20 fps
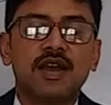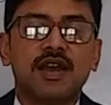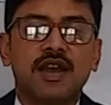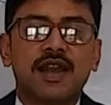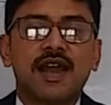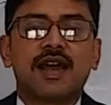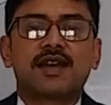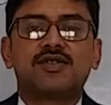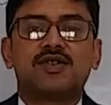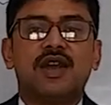
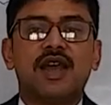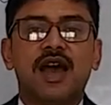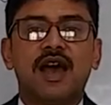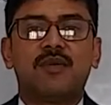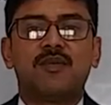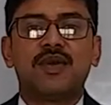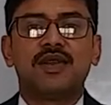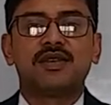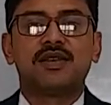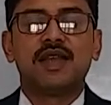it actually
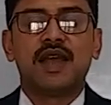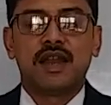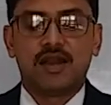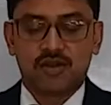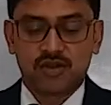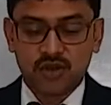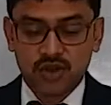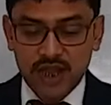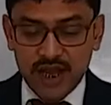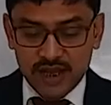happens that.
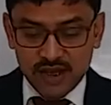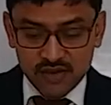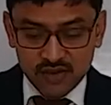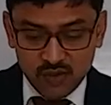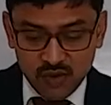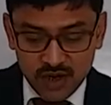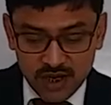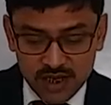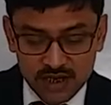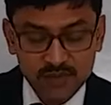So that is
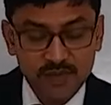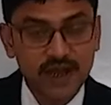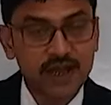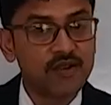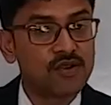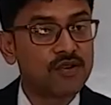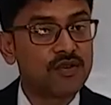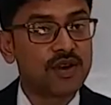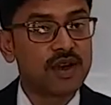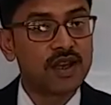what is
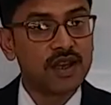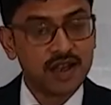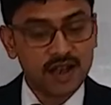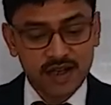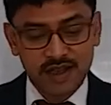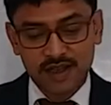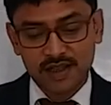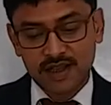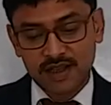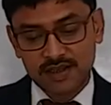meant over here
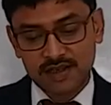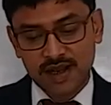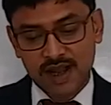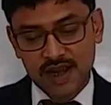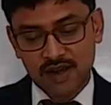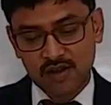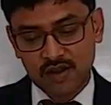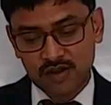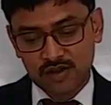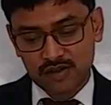in this
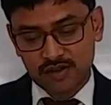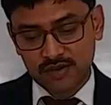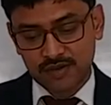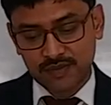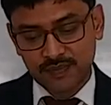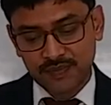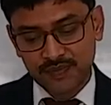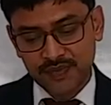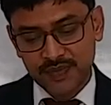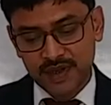line also,
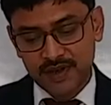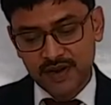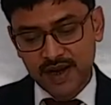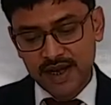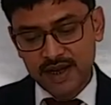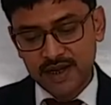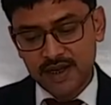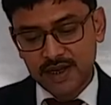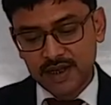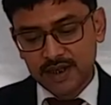
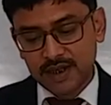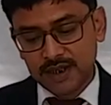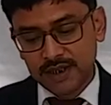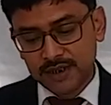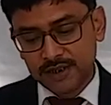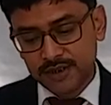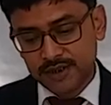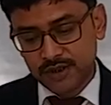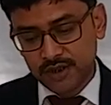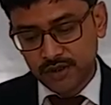right?
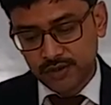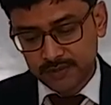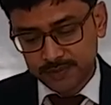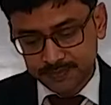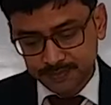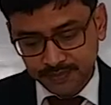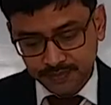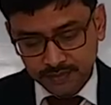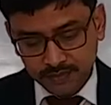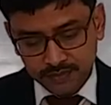
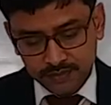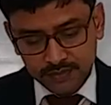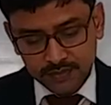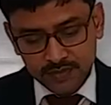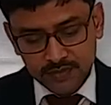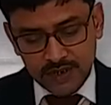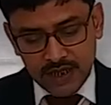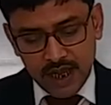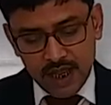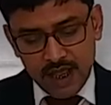
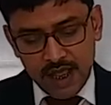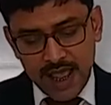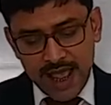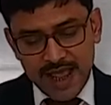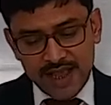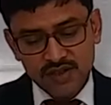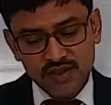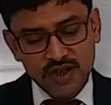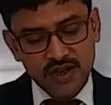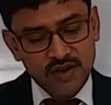So
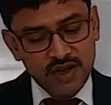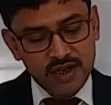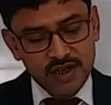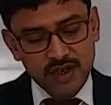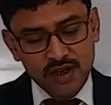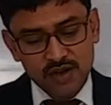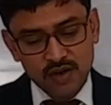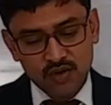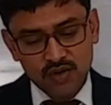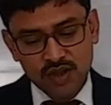as they
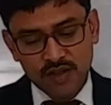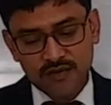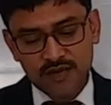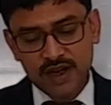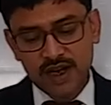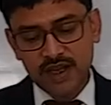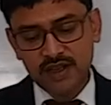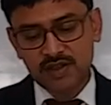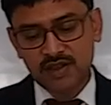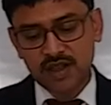returned to the
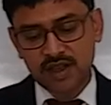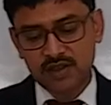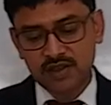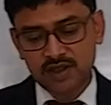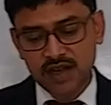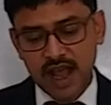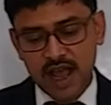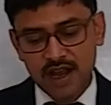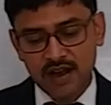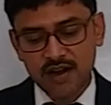village, the
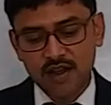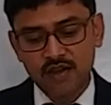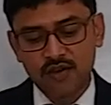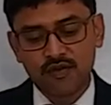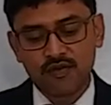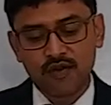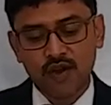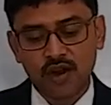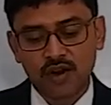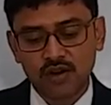star
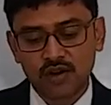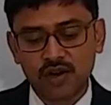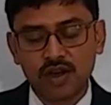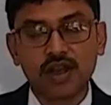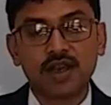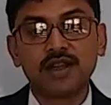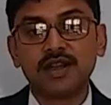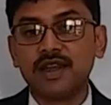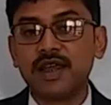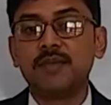
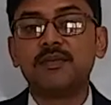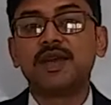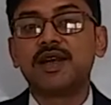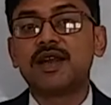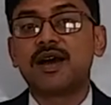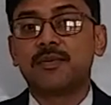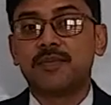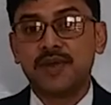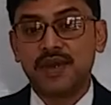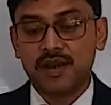followed them. It
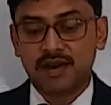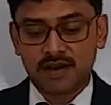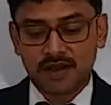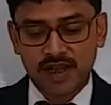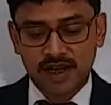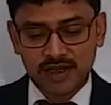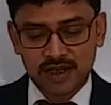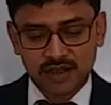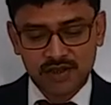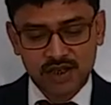appeared
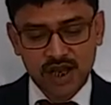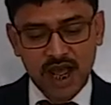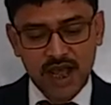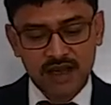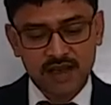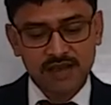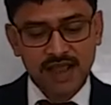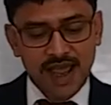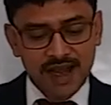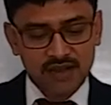that the
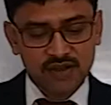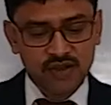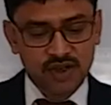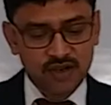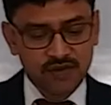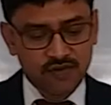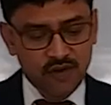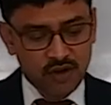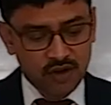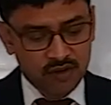star is
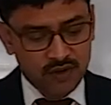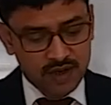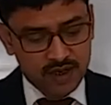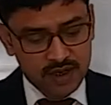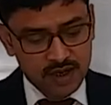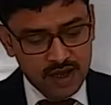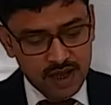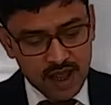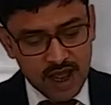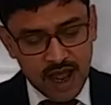actually
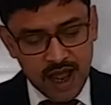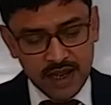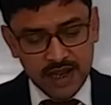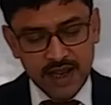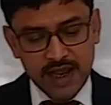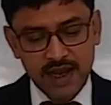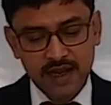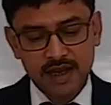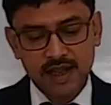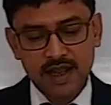following.
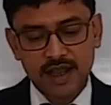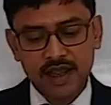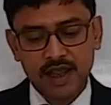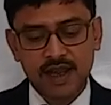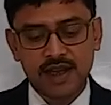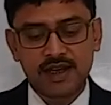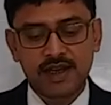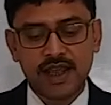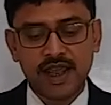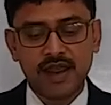Again,
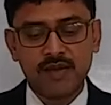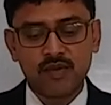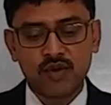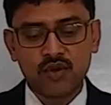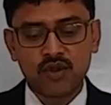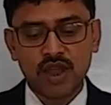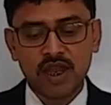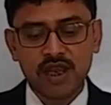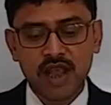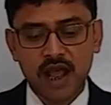it came to
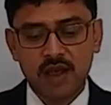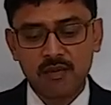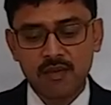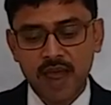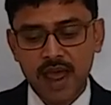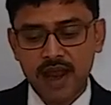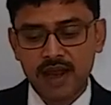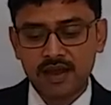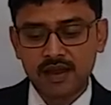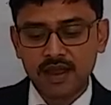the young
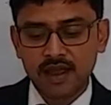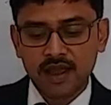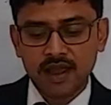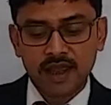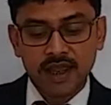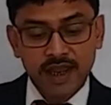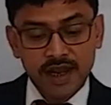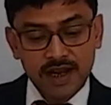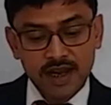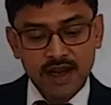man
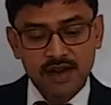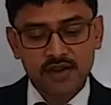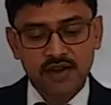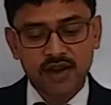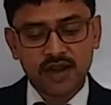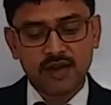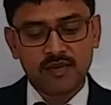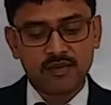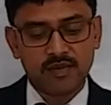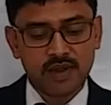in a
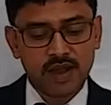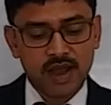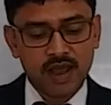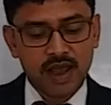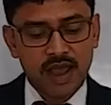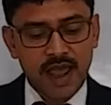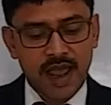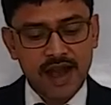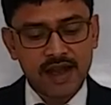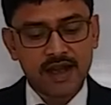
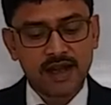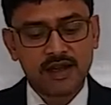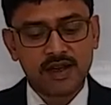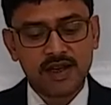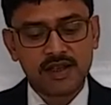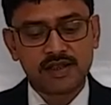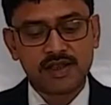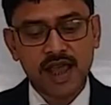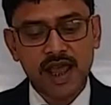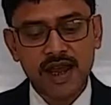dream and
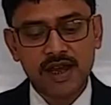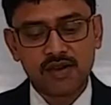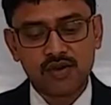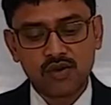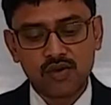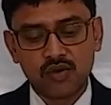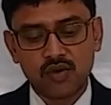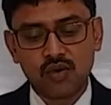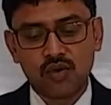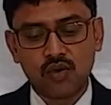desired to
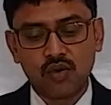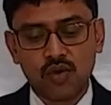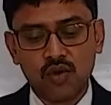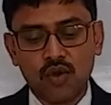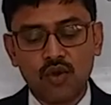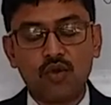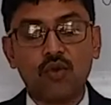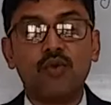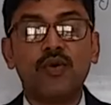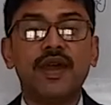know
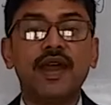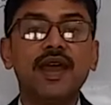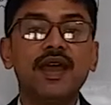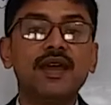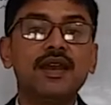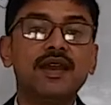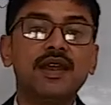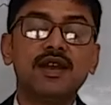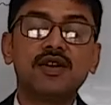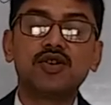
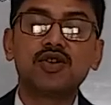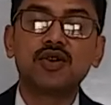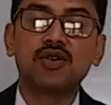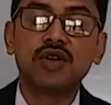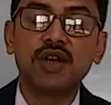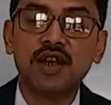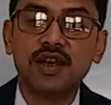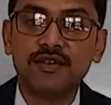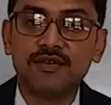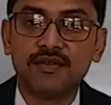where it
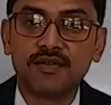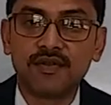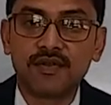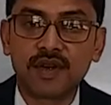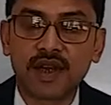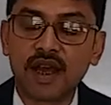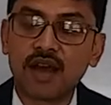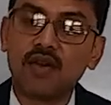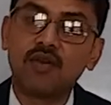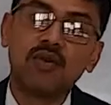should live.
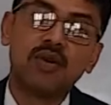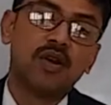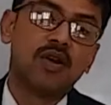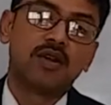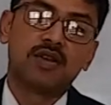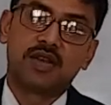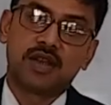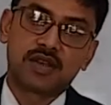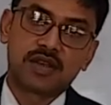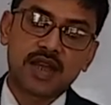
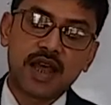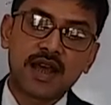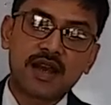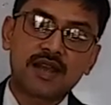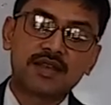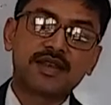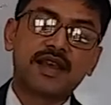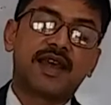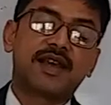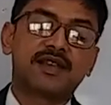Now, the star
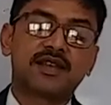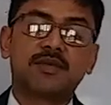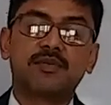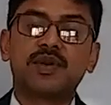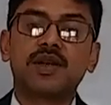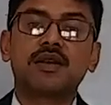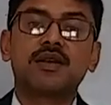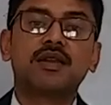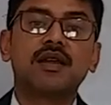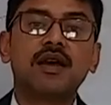has
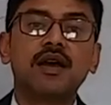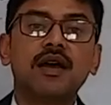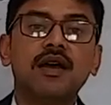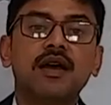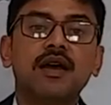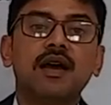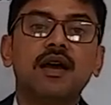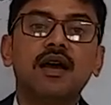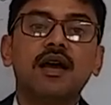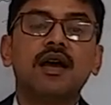accepted the
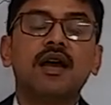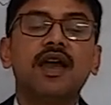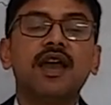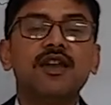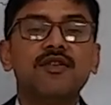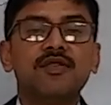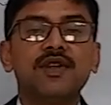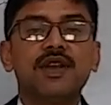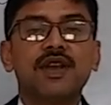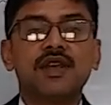
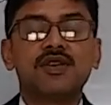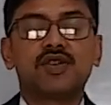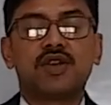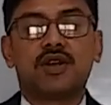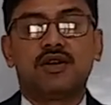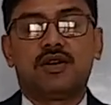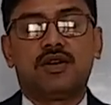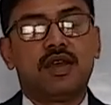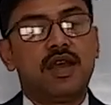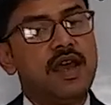
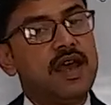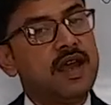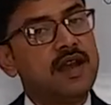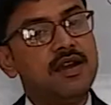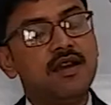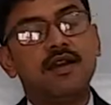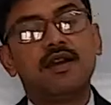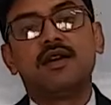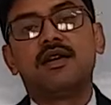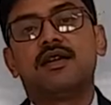invitation,
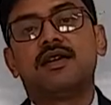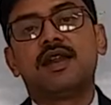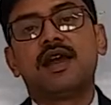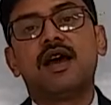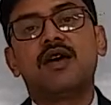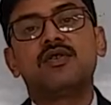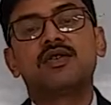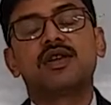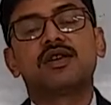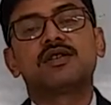and
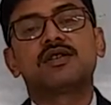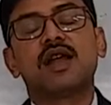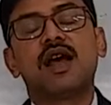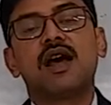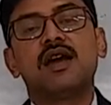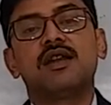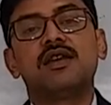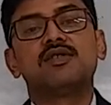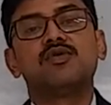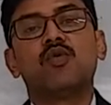now the
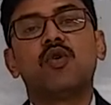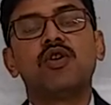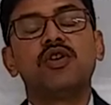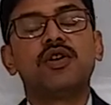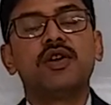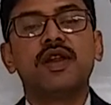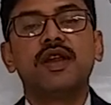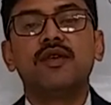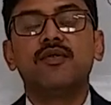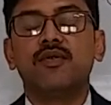star is
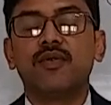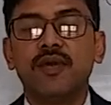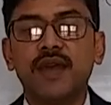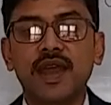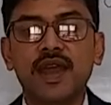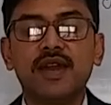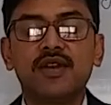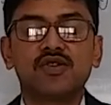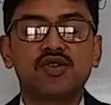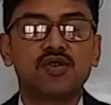wondering
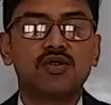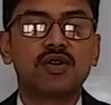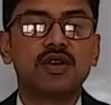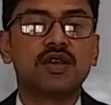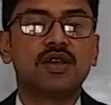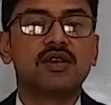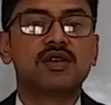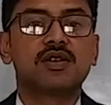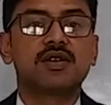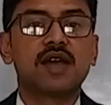where should
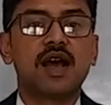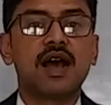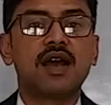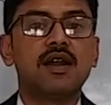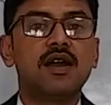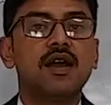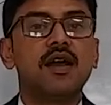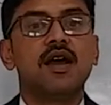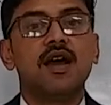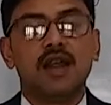the
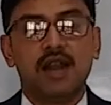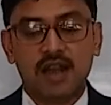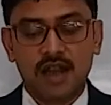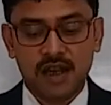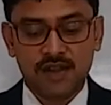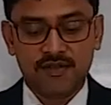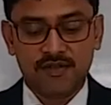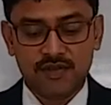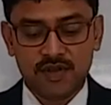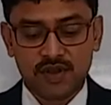star
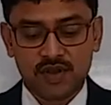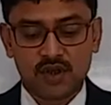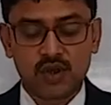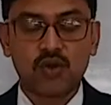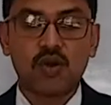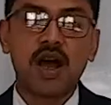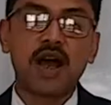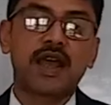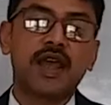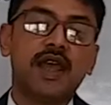live.
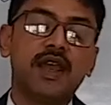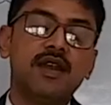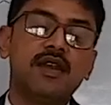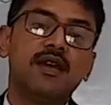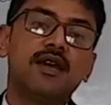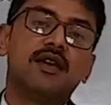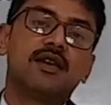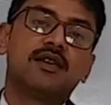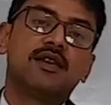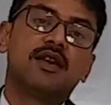So
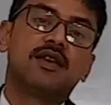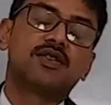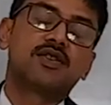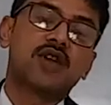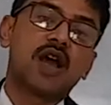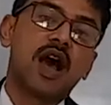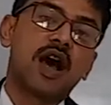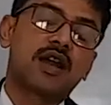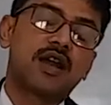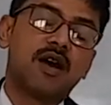again, the
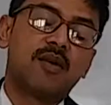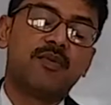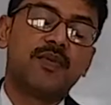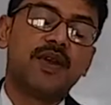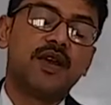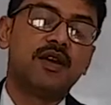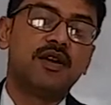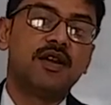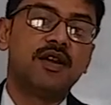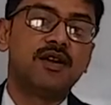star
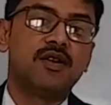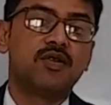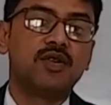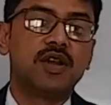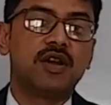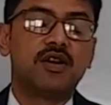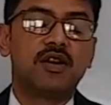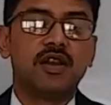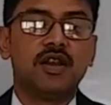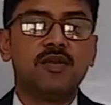appeared into
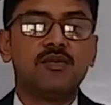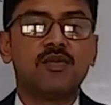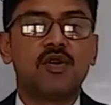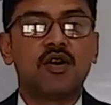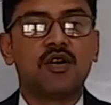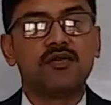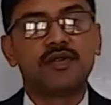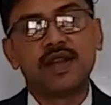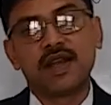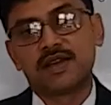the dream
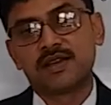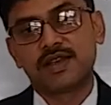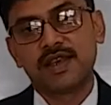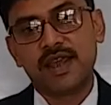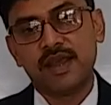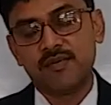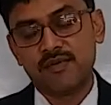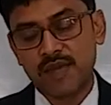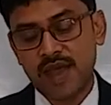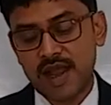of that
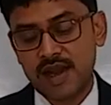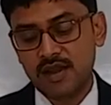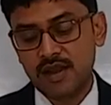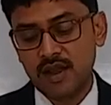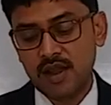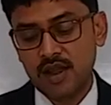same man